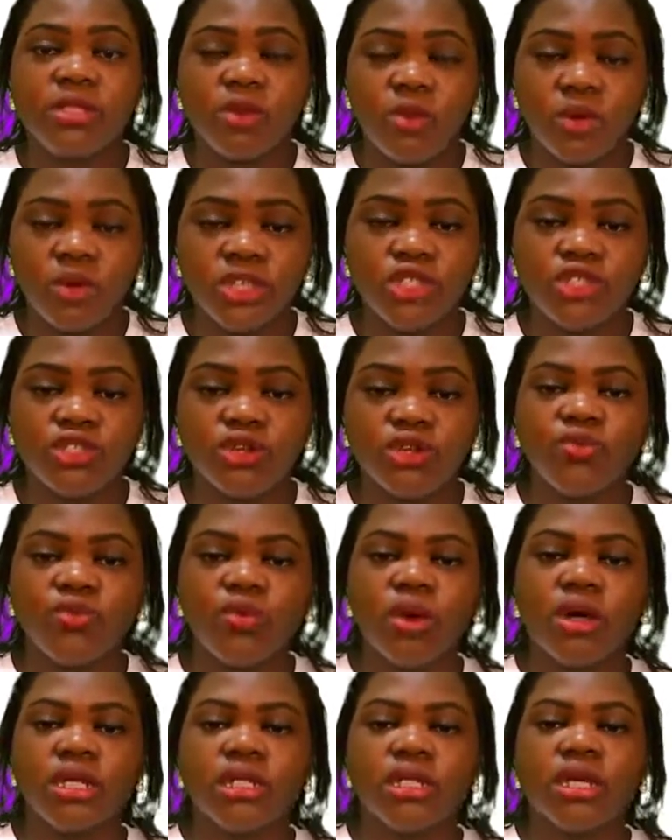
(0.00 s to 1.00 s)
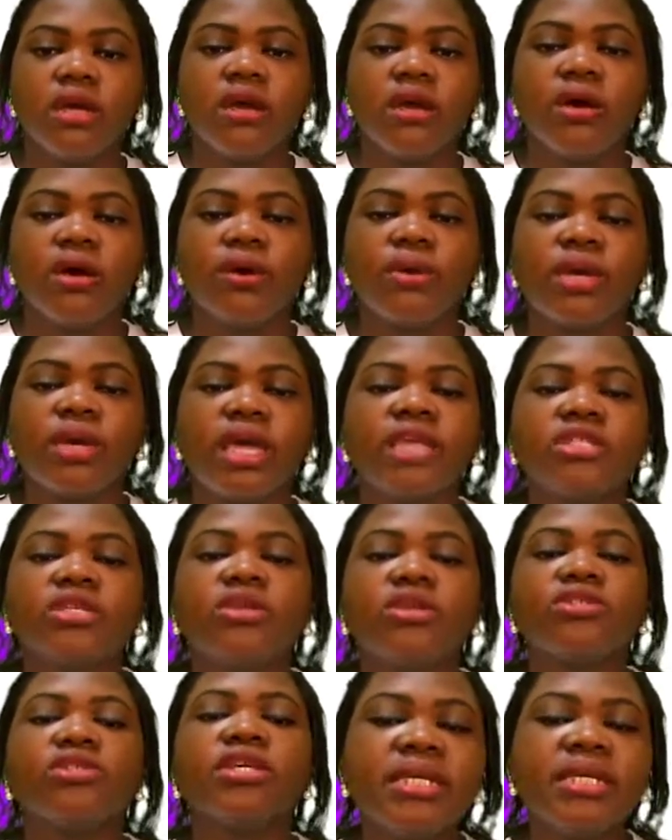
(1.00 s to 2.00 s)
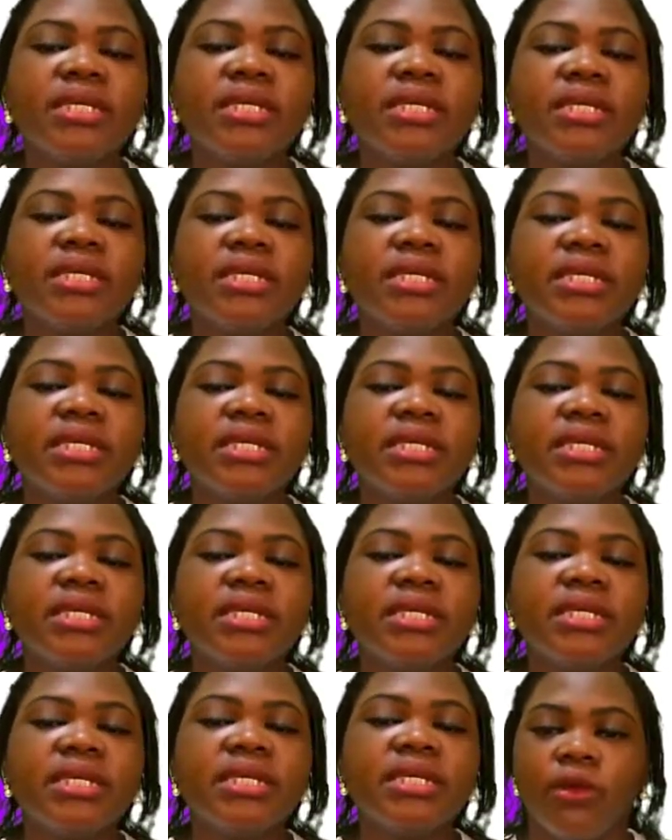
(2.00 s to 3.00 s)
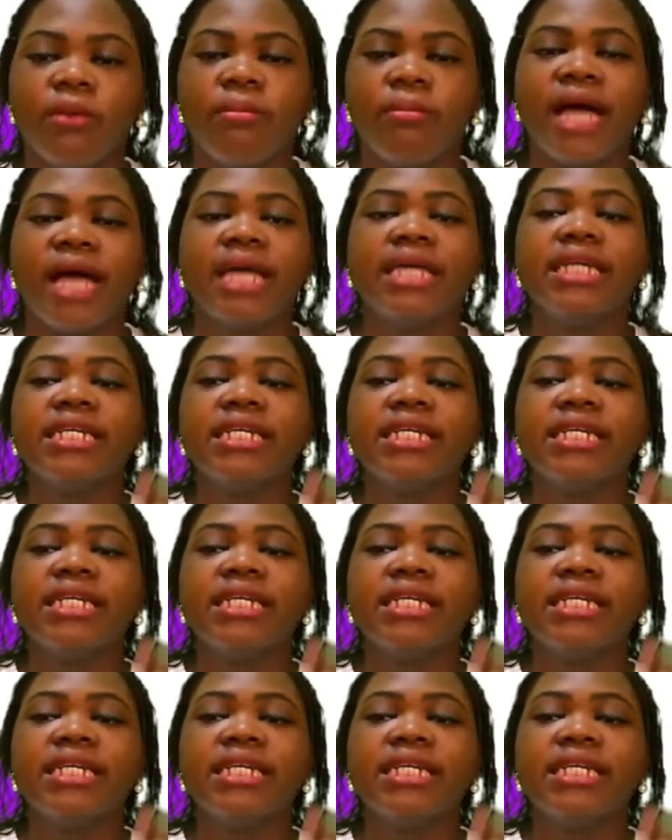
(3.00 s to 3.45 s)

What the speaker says: question 1. Okay, so to get a missing top number,